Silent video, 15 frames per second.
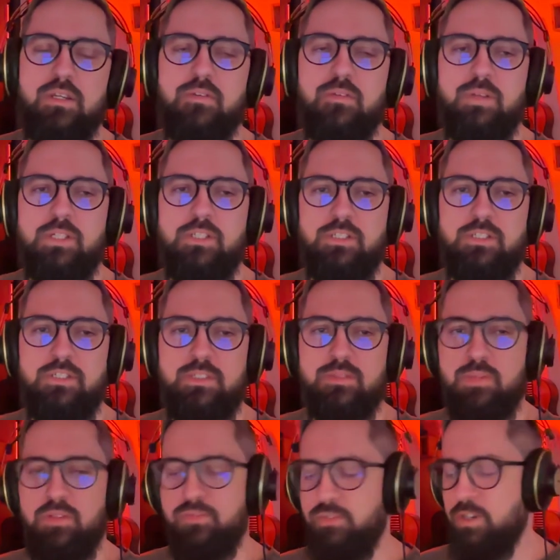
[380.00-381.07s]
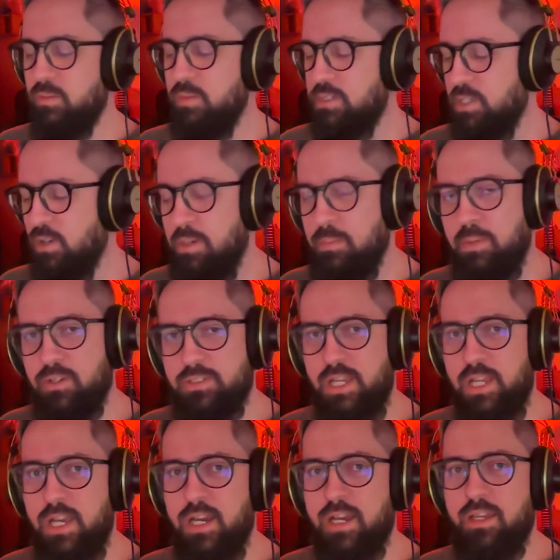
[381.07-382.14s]
which is, before we talk about A
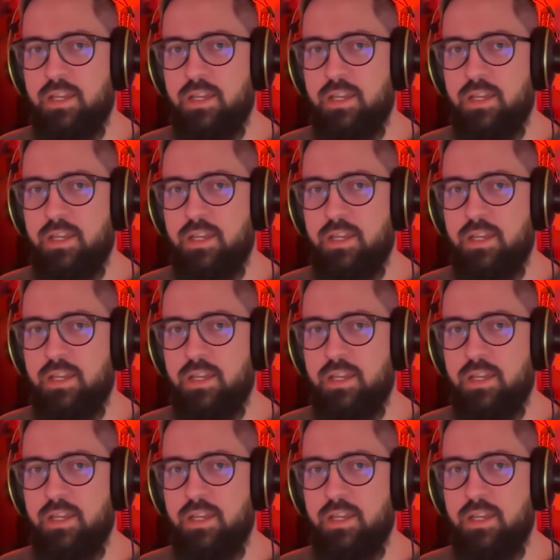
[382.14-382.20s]
I,